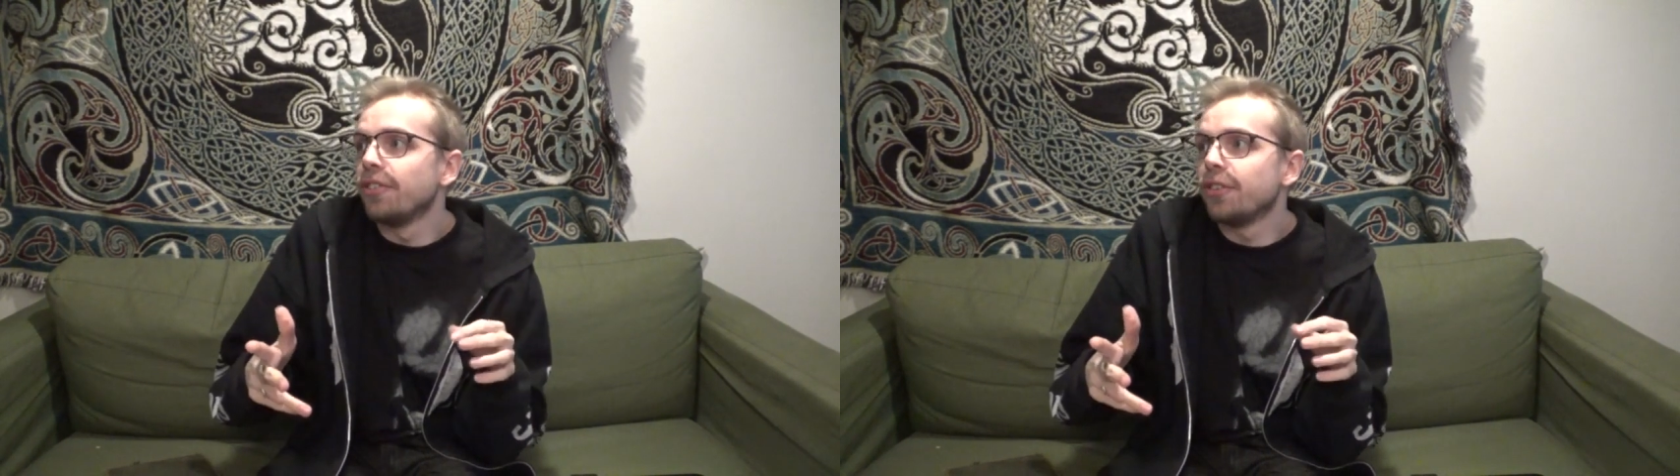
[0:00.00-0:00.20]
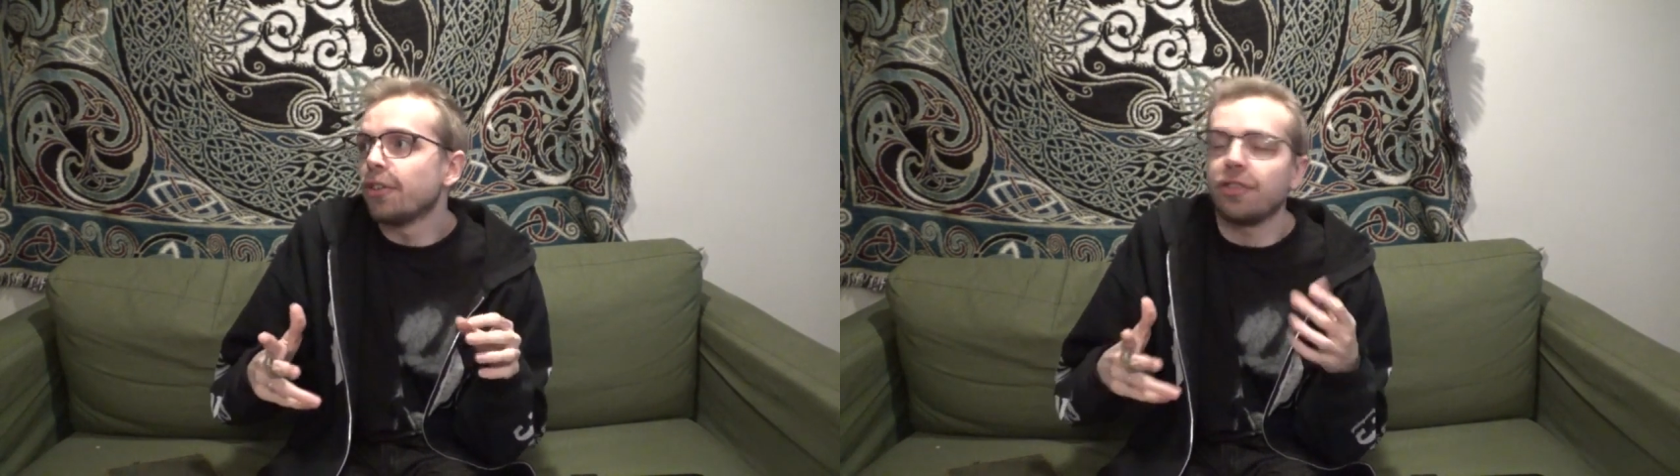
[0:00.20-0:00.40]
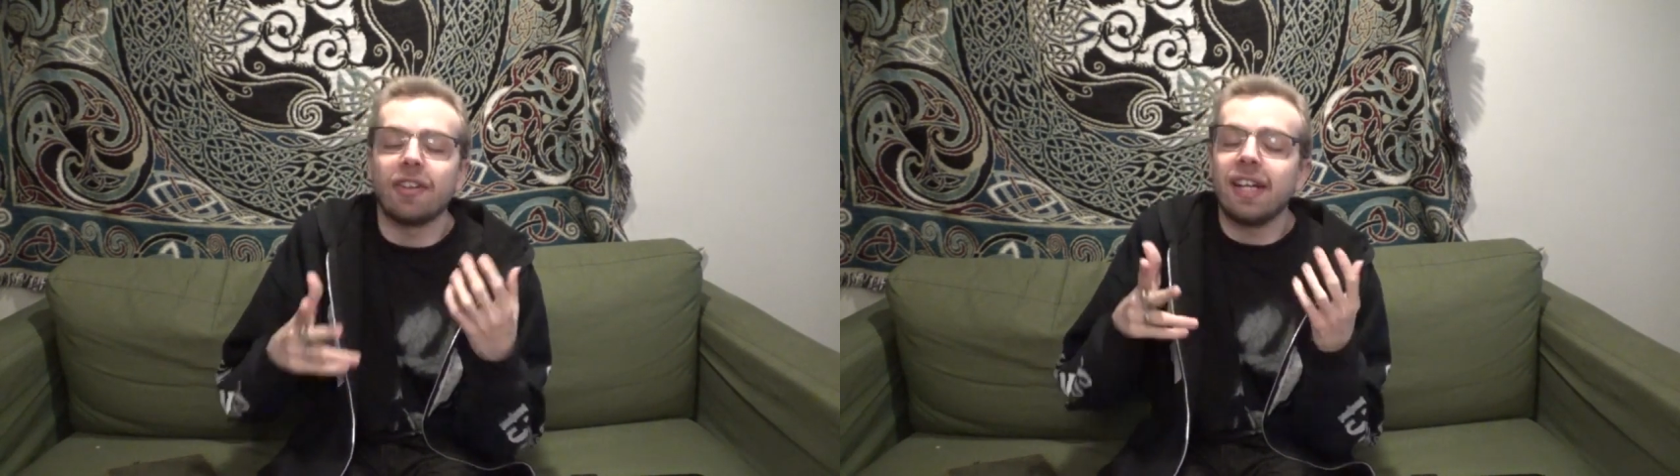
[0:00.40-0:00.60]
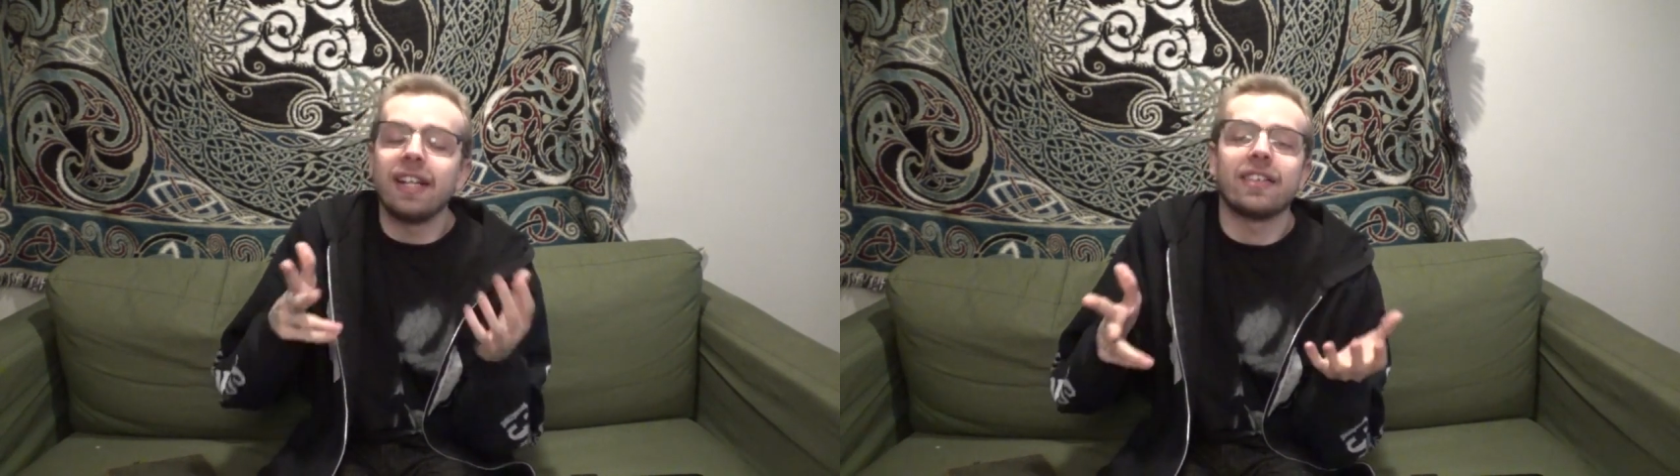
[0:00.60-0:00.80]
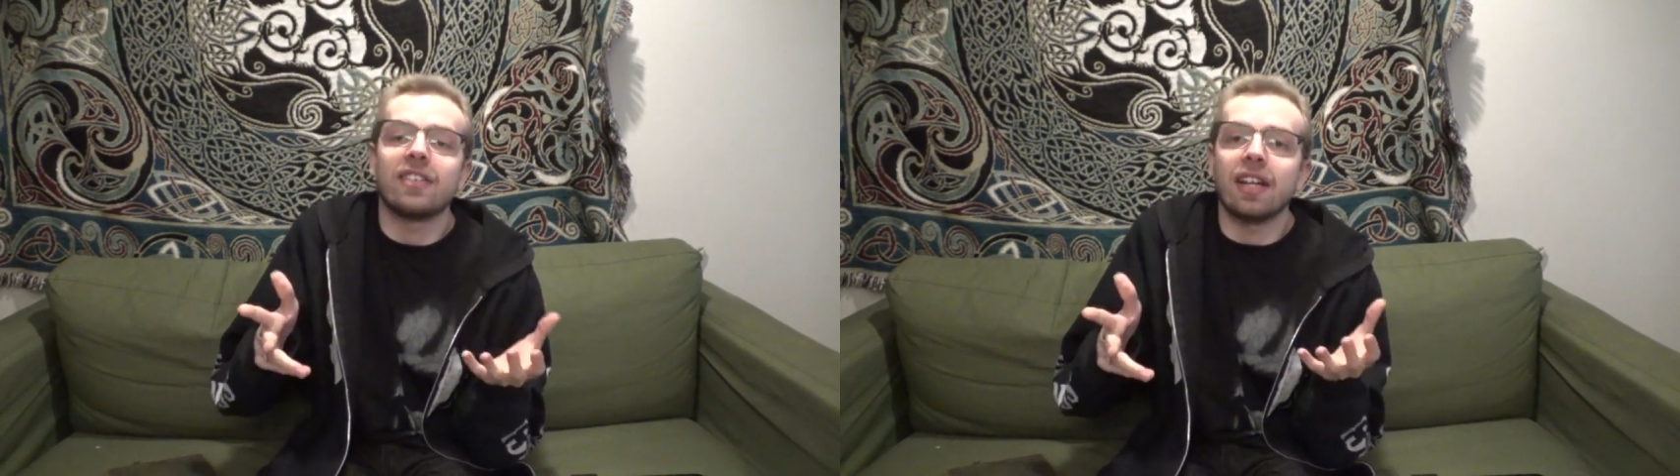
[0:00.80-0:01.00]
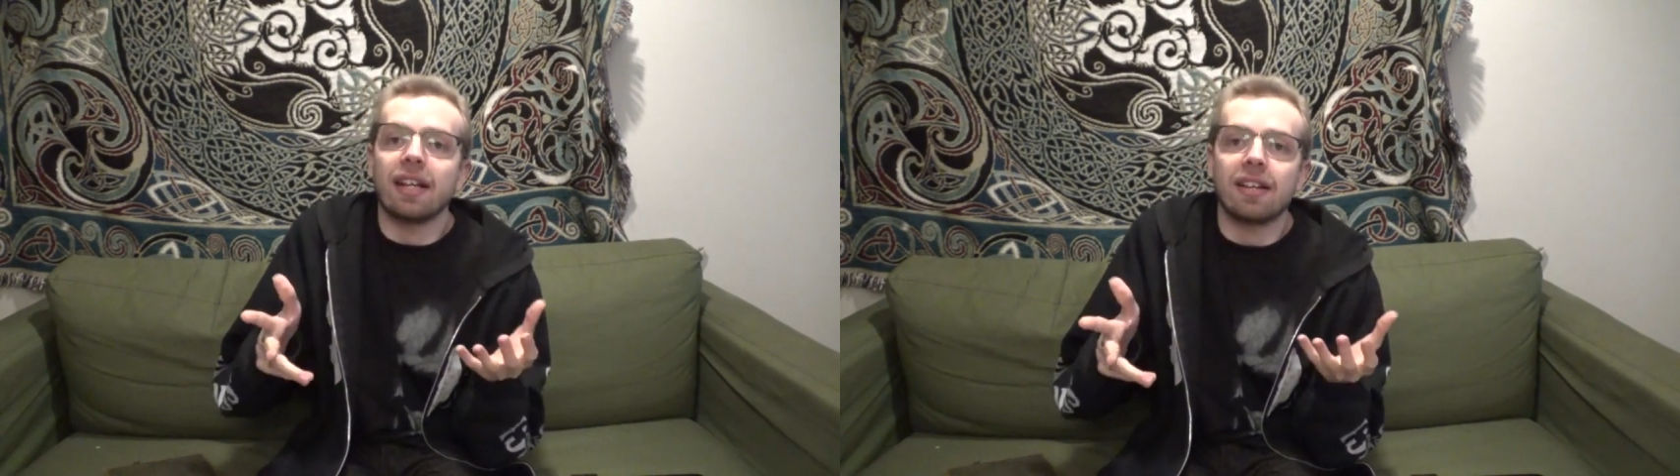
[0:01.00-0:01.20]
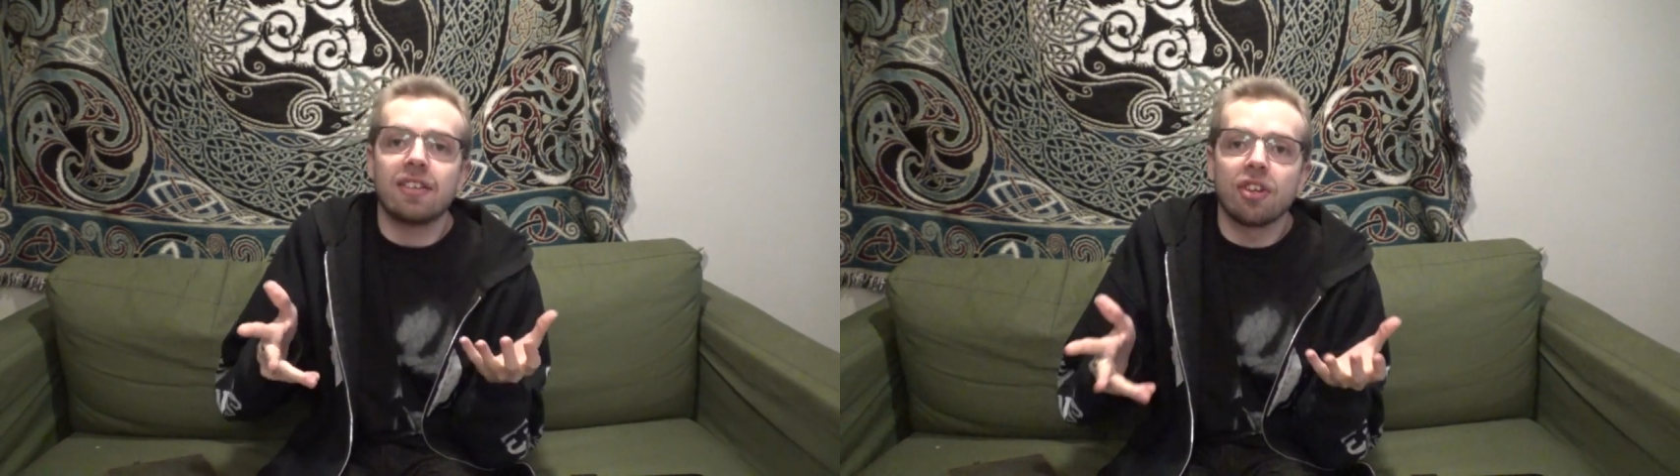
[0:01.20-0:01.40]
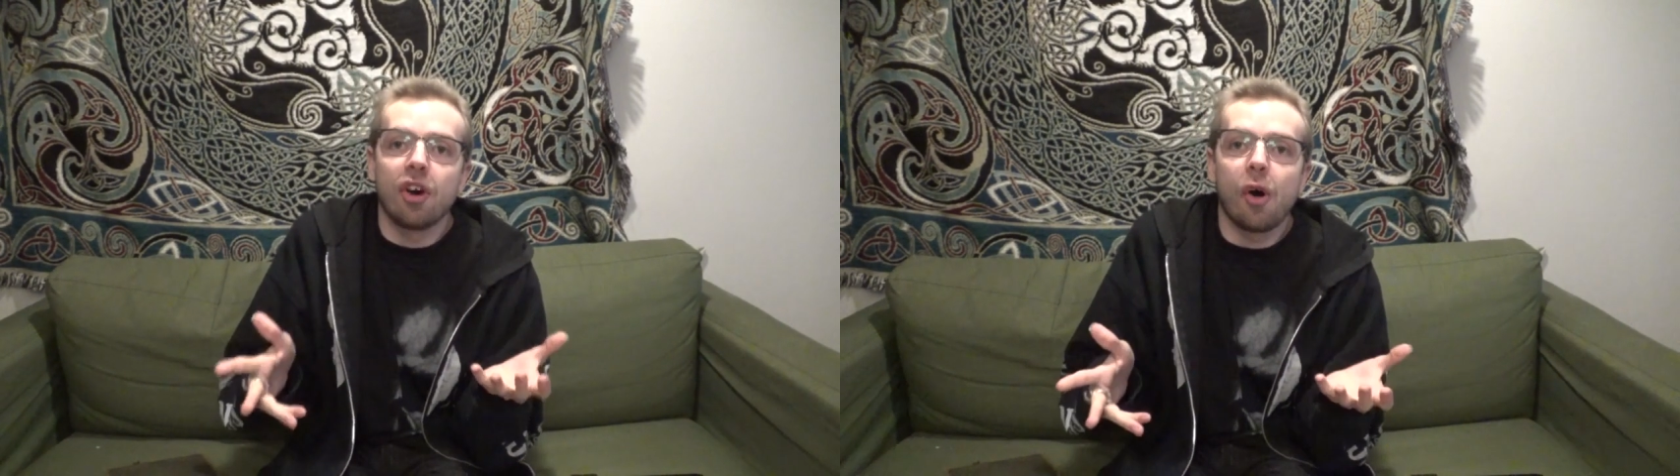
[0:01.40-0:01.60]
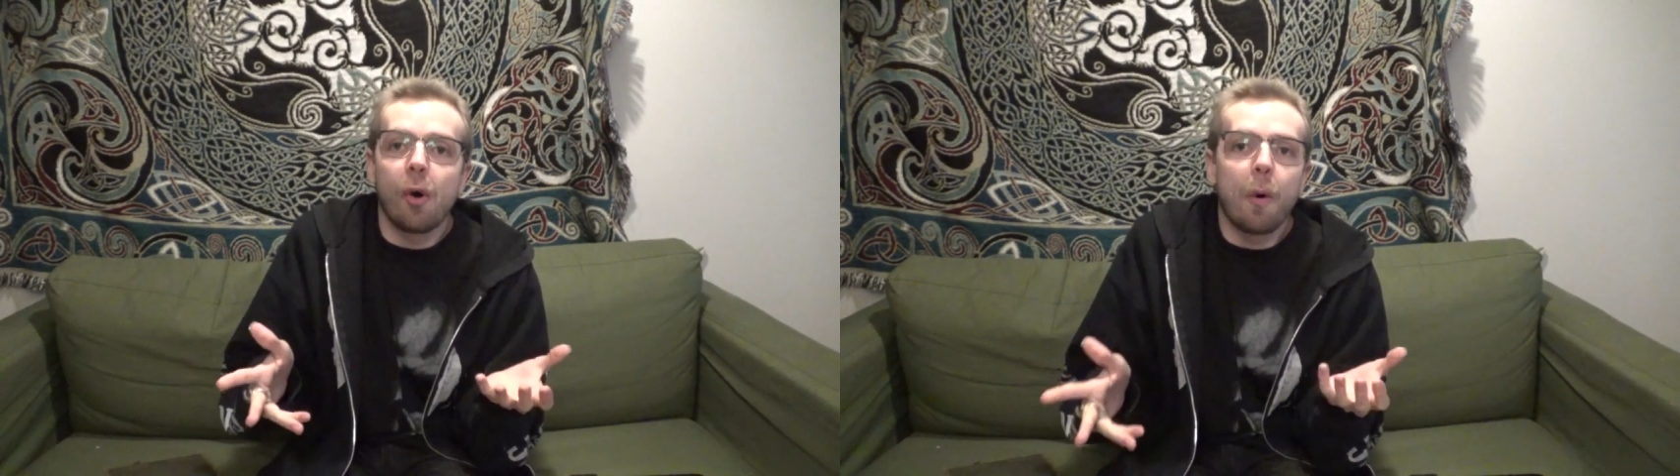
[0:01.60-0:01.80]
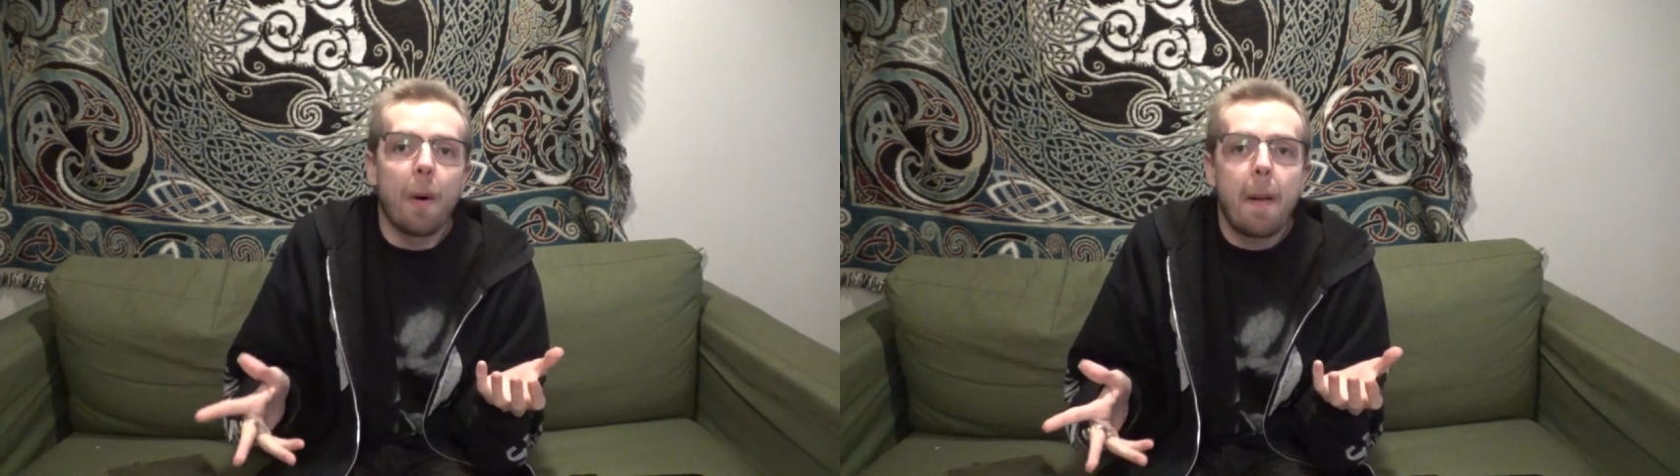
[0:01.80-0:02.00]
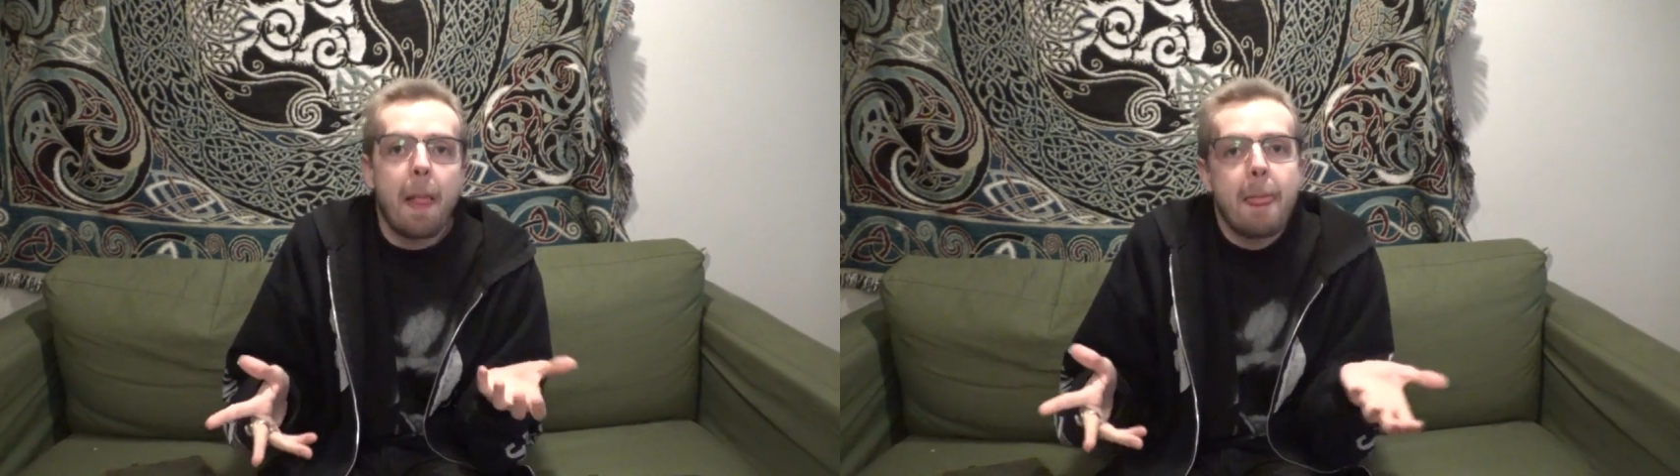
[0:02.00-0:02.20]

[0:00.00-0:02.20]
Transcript: just on instinct. So